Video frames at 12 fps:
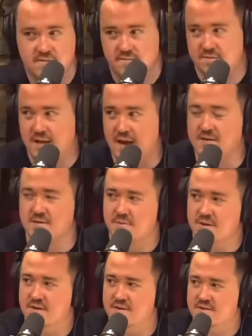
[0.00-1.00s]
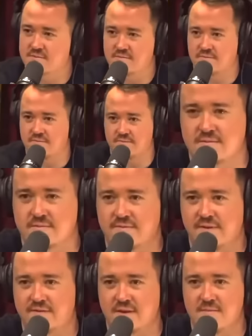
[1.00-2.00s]
It's Harrisburg. It's
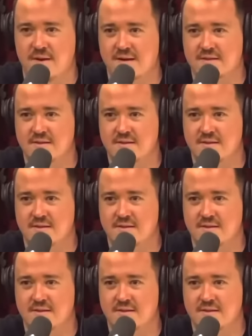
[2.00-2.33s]
15 minutes.